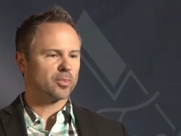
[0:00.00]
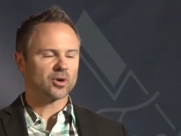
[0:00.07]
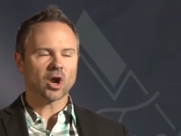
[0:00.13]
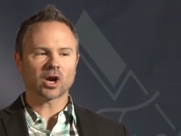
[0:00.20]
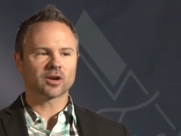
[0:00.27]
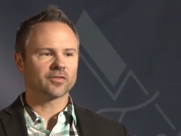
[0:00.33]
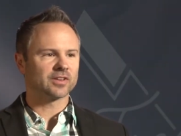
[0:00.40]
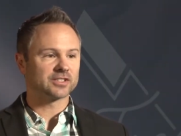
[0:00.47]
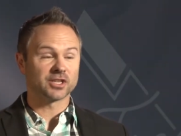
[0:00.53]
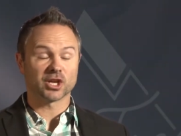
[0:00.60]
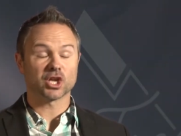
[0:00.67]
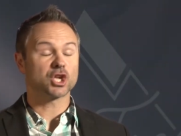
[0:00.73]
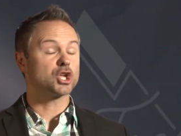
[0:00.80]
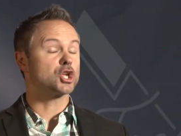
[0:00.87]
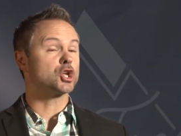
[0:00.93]
Pornography is a
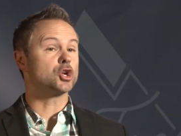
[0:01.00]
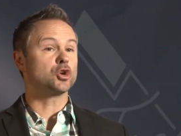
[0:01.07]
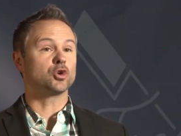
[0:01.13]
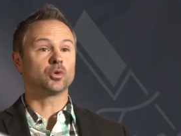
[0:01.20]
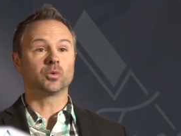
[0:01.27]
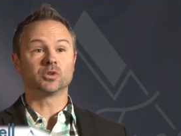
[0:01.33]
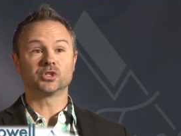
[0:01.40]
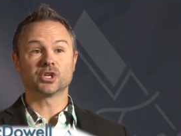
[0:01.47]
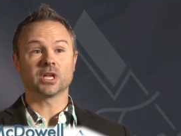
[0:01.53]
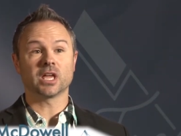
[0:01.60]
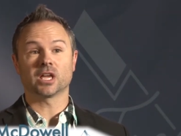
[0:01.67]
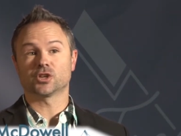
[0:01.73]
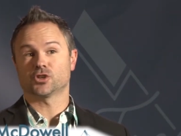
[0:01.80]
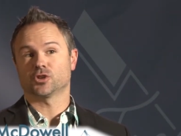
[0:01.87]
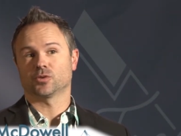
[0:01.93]
huge
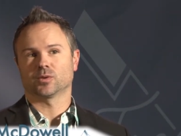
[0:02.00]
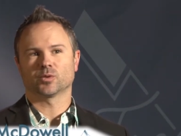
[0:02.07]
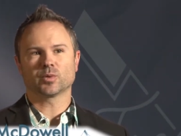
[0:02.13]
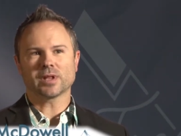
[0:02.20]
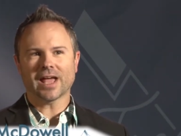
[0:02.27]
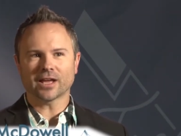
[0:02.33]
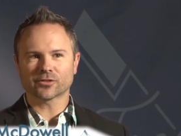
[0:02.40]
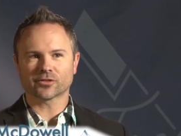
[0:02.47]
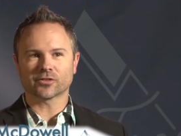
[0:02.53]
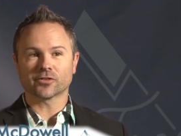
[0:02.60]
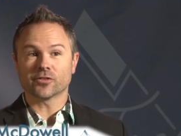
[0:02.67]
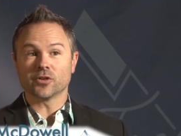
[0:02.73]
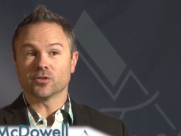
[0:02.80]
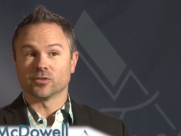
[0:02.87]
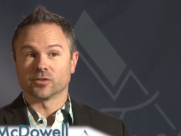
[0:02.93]
issue, and we ask
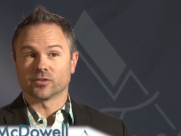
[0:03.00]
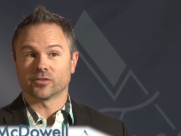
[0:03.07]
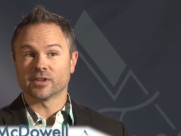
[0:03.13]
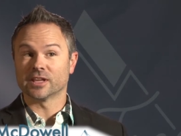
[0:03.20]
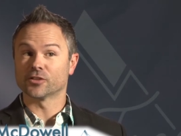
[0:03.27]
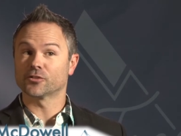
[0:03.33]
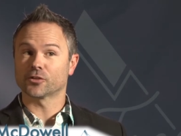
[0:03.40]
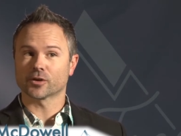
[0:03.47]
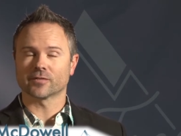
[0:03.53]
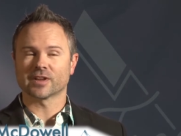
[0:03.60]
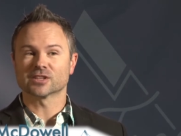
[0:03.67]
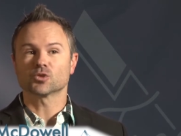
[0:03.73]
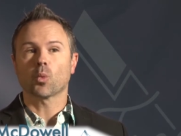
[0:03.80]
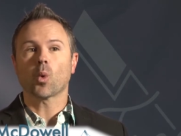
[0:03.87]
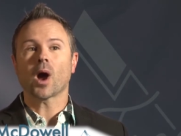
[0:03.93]
students in
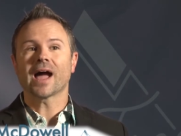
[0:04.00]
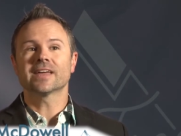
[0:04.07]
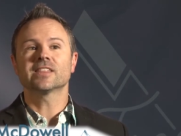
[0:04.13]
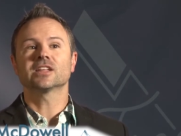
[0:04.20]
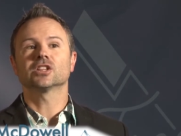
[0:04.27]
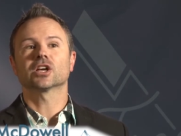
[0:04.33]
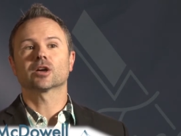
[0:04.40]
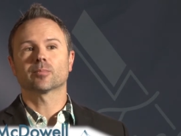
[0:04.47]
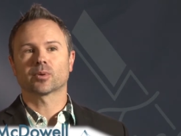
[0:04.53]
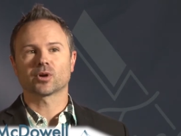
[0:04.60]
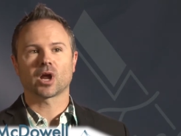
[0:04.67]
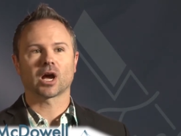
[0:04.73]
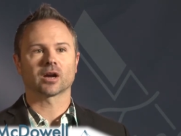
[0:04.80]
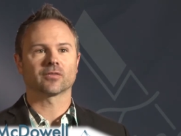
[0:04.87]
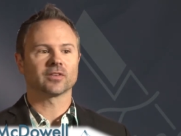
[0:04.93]
surveys why they look at
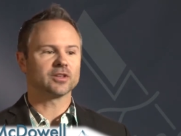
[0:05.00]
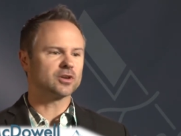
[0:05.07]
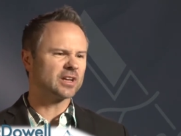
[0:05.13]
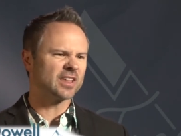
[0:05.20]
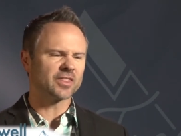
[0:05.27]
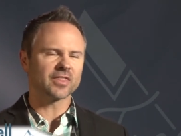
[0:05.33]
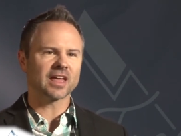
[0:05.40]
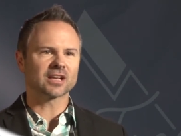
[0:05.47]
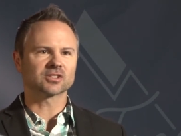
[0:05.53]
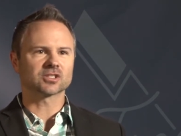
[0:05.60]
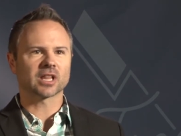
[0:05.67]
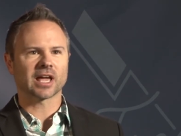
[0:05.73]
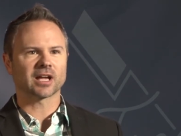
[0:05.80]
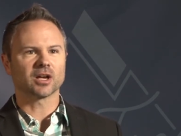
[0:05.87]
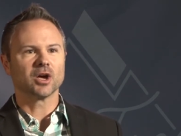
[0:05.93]
pornography. You'll get
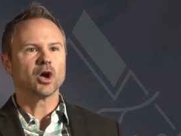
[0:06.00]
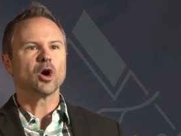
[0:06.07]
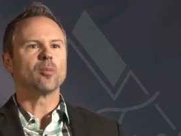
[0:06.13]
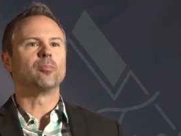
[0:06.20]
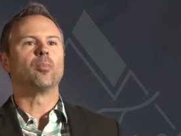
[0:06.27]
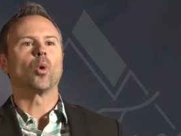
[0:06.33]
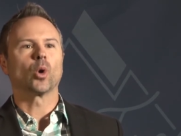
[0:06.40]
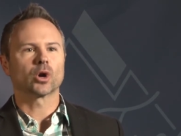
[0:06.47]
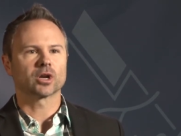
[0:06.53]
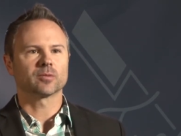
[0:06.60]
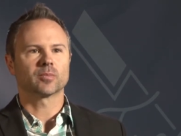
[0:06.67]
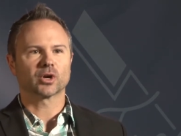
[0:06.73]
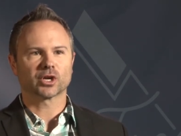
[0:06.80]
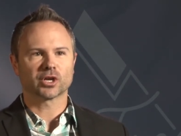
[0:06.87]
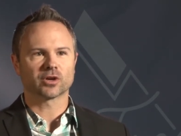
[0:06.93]
things like
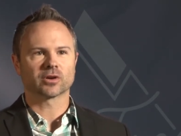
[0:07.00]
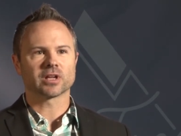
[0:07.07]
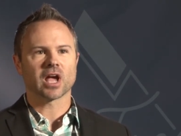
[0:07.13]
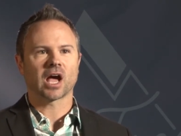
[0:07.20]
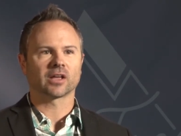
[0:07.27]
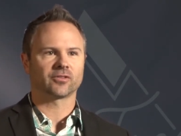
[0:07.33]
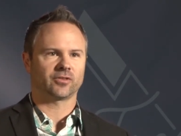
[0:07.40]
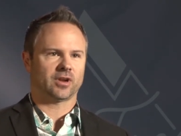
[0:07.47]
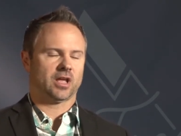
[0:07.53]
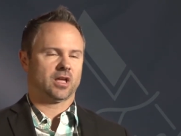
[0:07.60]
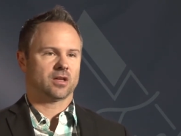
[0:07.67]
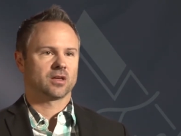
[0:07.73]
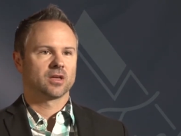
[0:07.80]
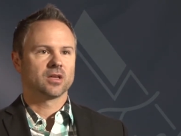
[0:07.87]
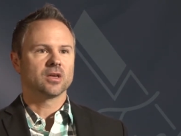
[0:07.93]
boredom or
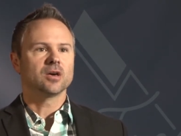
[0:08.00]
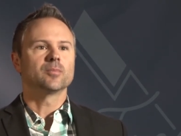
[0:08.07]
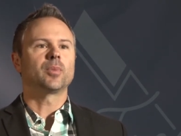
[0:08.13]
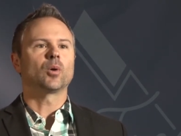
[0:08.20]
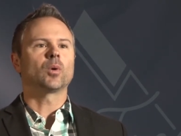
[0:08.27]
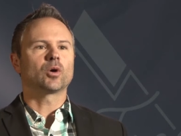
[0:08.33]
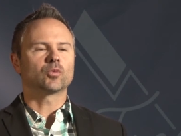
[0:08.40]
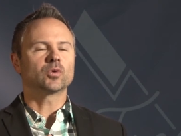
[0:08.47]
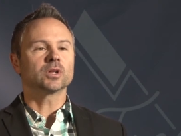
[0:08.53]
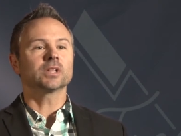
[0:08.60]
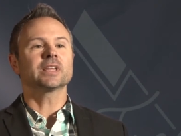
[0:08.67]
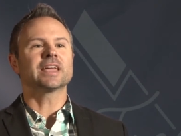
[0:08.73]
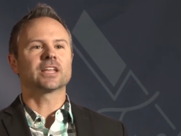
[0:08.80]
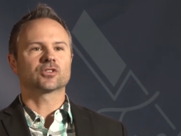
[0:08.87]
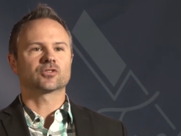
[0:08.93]
curiosity. But what
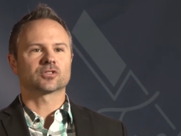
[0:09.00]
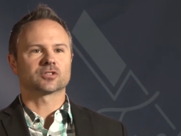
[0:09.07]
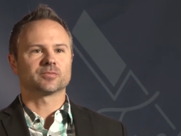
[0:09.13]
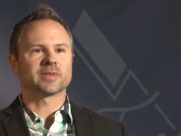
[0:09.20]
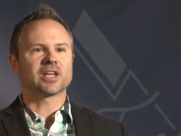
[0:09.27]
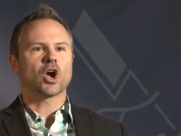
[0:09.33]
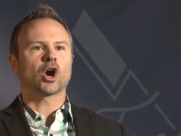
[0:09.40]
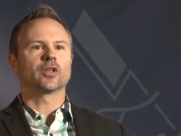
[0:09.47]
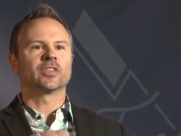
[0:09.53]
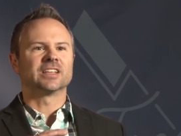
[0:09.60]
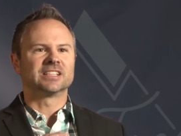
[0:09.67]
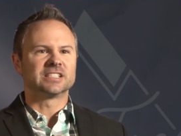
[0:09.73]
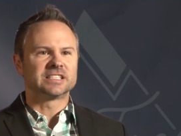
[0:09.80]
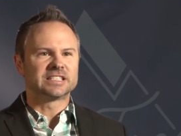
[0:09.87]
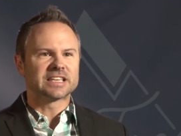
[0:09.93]
really interests me are
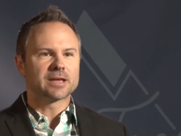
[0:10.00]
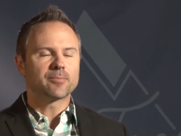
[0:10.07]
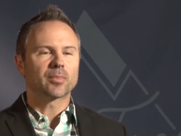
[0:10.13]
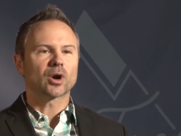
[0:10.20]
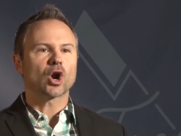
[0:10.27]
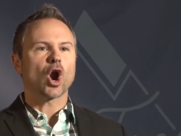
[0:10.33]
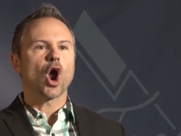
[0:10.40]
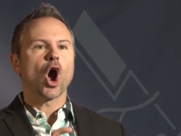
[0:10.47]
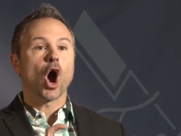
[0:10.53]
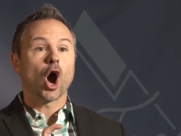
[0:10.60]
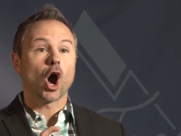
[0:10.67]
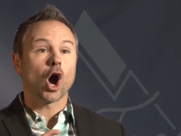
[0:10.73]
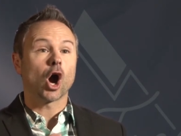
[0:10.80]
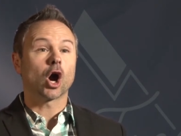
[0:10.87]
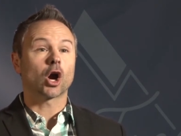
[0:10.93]
the deeper
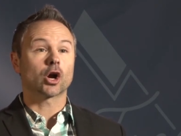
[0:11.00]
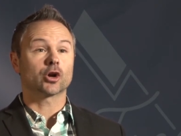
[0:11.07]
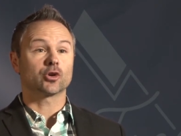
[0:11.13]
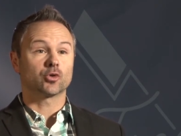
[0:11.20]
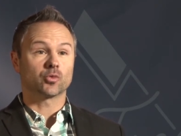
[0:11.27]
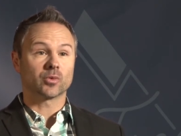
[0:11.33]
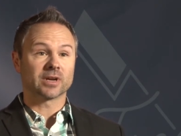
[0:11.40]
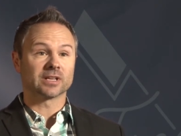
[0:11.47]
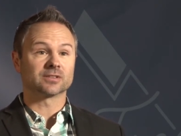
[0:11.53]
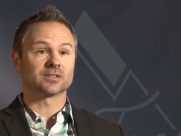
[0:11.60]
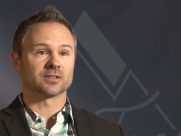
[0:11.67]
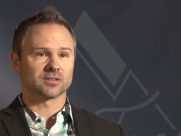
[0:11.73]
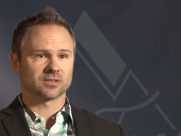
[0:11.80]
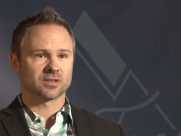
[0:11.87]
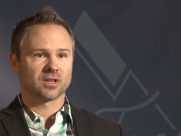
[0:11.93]
heart
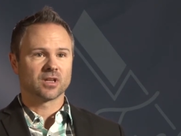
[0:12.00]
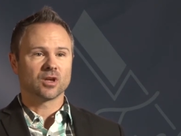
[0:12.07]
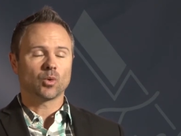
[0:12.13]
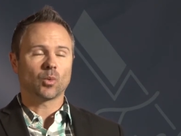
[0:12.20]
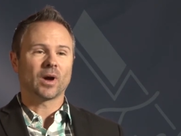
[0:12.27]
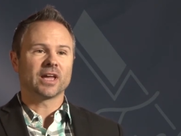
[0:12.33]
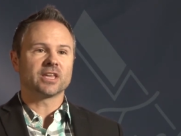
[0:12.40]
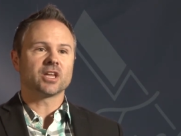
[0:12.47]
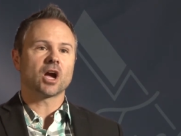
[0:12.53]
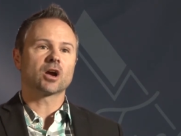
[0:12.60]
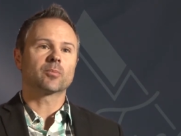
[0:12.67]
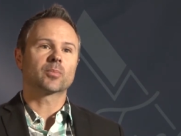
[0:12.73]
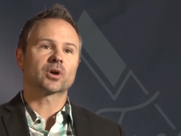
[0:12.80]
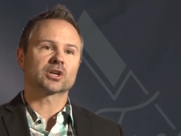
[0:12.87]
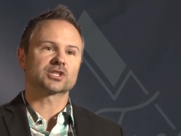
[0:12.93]
reasons why a
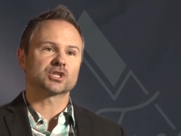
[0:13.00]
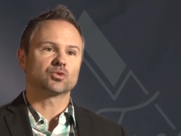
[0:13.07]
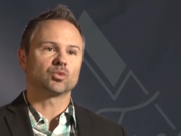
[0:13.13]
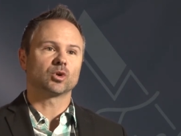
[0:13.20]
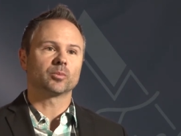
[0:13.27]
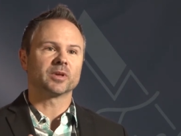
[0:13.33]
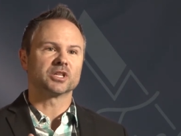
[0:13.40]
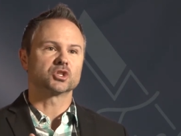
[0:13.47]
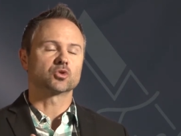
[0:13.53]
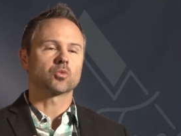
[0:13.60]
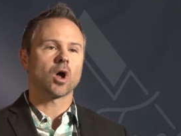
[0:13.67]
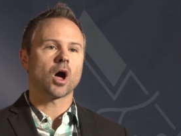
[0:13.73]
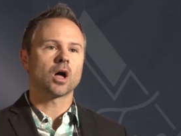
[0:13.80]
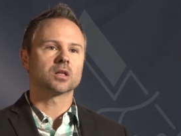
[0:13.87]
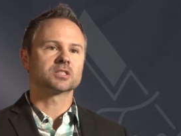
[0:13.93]
young person will be
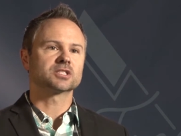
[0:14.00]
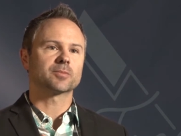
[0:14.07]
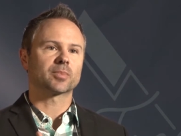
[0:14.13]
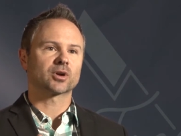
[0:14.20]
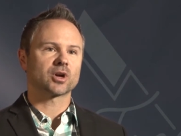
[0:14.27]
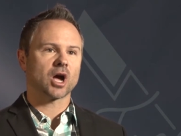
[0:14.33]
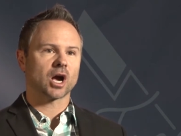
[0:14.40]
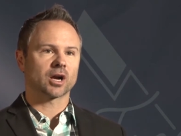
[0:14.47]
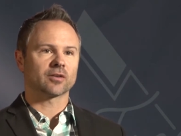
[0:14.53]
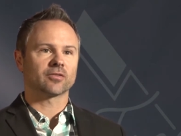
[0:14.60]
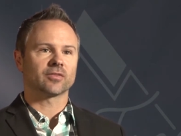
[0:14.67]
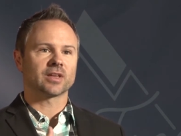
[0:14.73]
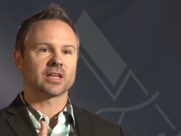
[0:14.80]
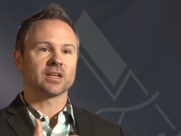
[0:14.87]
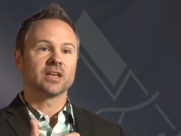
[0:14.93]
drawn to
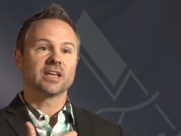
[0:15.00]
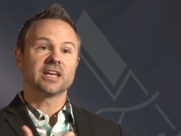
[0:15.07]
pornography